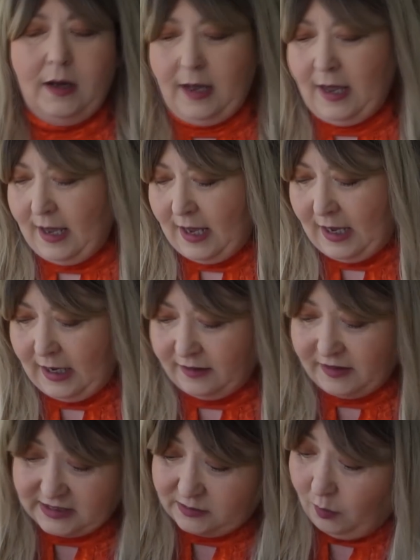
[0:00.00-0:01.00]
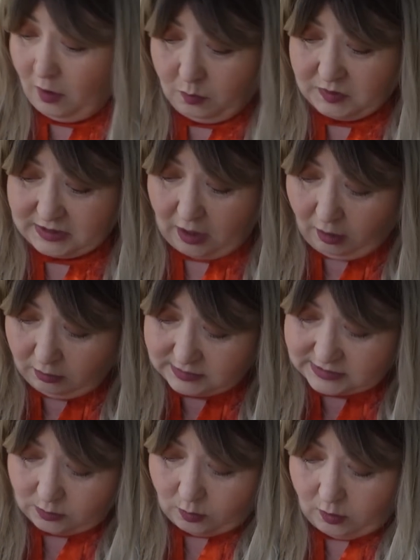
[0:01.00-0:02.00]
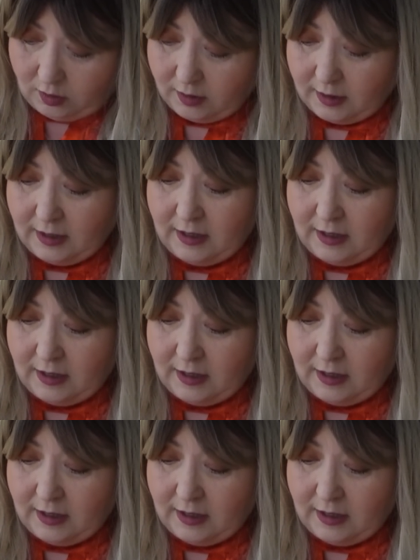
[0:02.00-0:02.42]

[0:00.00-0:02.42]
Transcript: uh, this one was also,